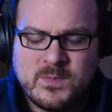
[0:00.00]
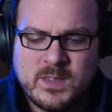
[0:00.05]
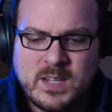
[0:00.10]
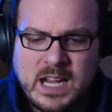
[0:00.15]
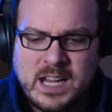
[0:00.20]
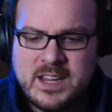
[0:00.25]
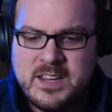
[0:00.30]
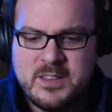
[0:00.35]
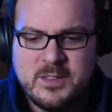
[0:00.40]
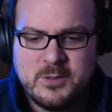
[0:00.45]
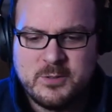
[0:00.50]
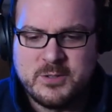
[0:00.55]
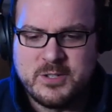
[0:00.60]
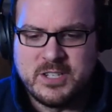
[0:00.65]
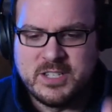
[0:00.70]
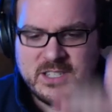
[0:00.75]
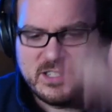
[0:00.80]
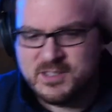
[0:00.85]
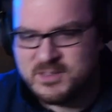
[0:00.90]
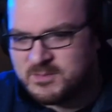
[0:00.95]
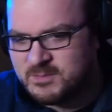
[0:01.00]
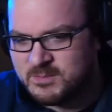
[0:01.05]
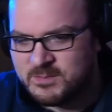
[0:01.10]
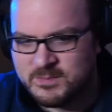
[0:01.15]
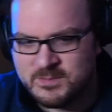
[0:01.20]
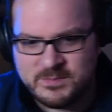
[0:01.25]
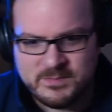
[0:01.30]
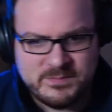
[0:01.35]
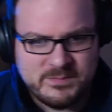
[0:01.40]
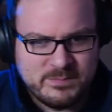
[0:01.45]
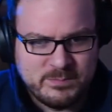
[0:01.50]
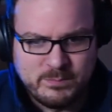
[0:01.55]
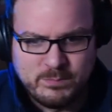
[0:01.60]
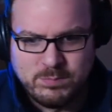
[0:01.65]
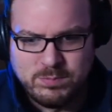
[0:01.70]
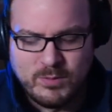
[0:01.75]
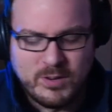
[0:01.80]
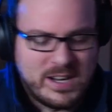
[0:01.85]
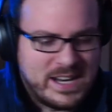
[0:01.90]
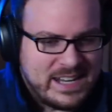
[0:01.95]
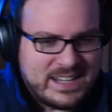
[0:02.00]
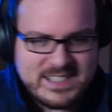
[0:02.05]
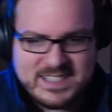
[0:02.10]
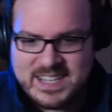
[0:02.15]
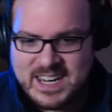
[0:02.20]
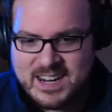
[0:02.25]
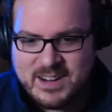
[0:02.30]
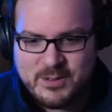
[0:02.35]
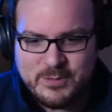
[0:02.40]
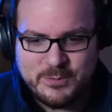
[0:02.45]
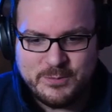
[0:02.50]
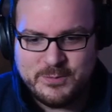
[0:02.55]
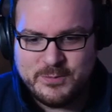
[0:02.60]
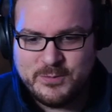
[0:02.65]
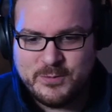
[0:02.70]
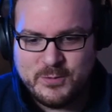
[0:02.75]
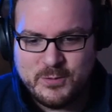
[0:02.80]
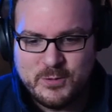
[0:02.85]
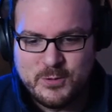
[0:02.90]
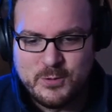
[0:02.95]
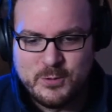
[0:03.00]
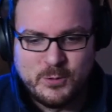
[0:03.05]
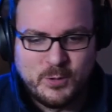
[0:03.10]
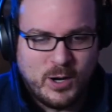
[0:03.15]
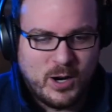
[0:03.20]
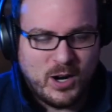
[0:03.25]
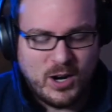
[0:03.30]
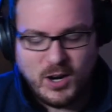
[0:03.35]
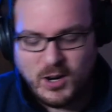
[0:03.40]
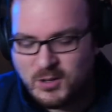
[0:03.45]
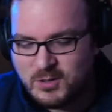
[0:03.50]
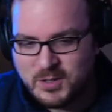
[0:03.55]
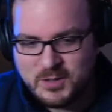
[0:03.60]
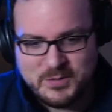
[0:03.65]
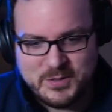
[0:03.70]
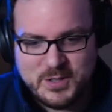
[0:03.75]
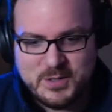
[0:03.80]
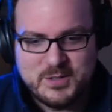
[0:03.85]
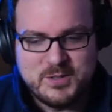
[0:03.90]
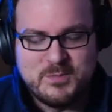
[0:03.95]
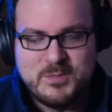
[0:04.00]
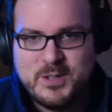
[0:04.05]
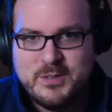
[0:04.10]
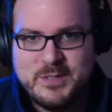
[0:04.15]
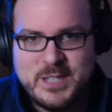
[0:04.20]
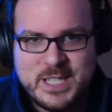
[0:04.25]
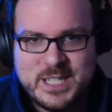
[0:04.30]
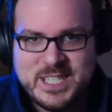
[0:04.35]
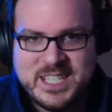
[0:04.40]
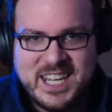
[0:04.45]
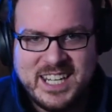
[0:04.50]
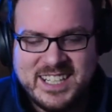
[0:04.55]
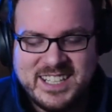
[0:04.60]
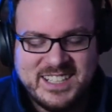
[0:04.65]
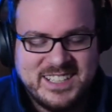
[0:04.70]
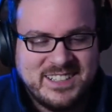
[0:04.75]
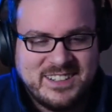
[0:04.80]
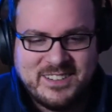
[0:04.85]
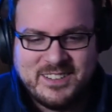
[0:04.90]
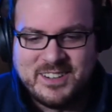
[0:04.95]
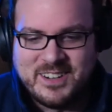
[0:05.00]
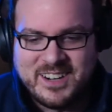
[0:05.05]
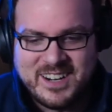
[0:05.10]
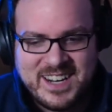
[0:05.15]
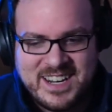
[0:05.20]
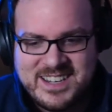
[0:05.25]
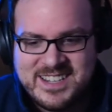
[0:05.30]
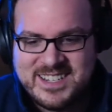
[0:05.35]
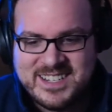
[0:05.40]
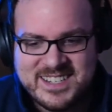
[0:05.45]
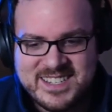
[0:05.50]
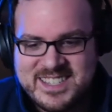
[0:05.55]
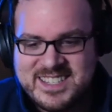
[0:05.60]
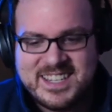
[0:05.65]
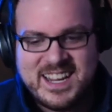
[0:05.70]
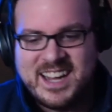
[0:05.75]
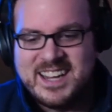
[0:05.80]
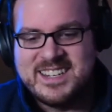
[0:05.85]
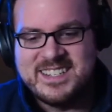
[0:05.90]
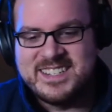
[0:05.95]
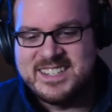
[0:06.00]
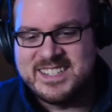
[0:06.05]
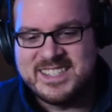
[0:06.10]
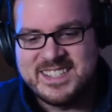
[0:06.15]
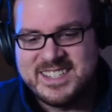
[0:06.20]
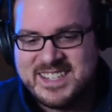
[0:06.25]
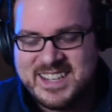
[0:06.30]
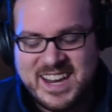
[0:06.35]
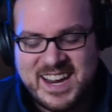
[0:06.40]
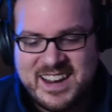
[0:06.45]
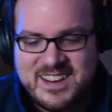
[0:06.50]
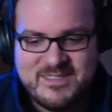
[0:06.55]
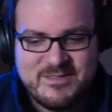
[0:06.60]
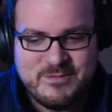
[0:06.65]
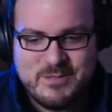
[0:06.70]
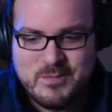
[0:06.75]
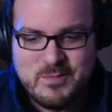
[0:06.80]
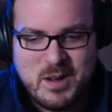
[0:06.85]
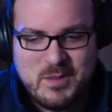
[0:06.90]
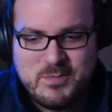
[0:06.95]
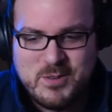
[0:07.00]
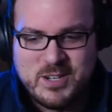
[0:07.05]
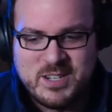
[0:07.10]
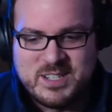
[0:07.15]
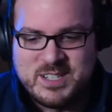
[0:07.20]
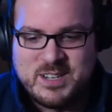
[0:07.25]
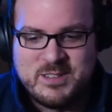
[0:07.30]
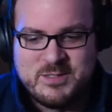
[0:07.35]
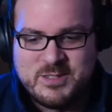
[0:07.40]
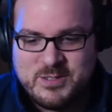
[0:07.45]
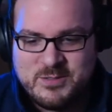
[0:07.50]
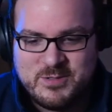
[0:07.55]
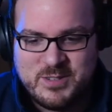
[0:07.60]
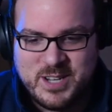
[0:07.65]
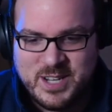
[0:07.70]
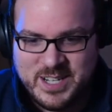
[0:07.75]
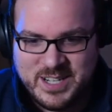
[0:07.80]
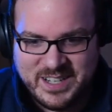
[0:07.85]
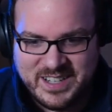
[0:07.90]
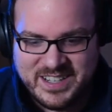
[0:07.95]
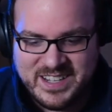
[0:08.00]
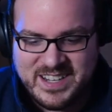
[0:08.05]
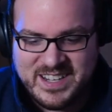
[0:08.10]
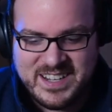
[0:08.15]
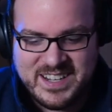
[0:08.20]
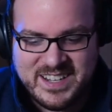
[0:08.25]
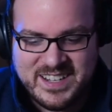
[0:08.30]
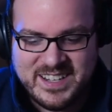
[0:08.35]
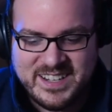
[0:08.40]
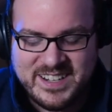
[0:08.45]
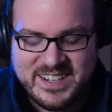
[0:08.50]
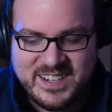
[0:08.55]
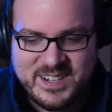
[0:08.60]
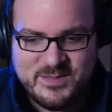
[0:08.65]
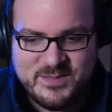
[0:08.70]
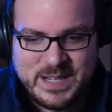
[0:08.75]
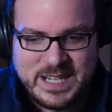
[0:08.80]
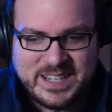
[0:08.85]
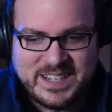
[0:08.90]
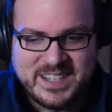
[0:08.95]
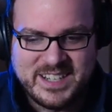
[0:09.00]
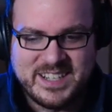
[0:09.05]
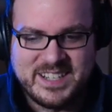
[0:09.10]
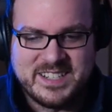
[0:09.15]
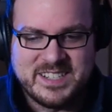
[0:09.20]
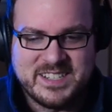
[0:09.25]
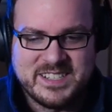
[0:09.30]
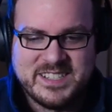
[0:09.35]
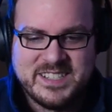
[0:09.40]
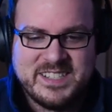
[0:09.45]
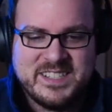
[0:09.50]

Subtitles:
I either just blanked out through all of those movies, or I just can't remember because I was too young. Oh my gosh.